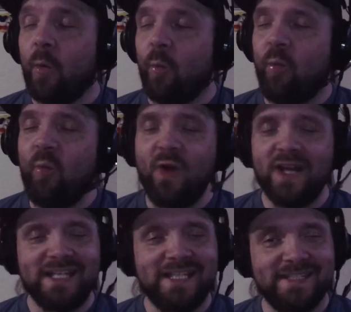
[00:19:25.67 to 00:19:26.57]
What
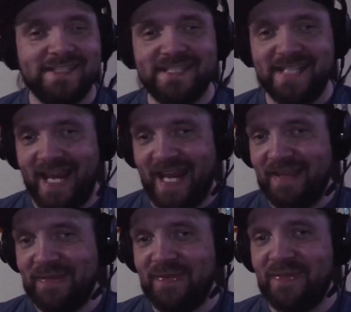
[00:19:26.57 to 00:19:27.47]
a
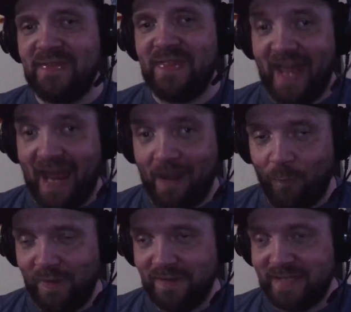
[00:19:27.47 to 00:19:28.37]
day that
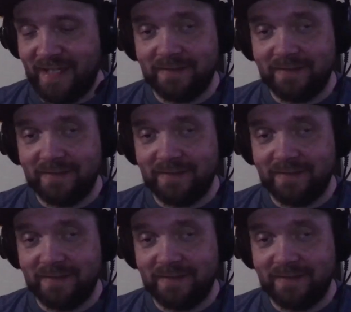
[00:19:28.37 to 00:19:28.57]
was. I've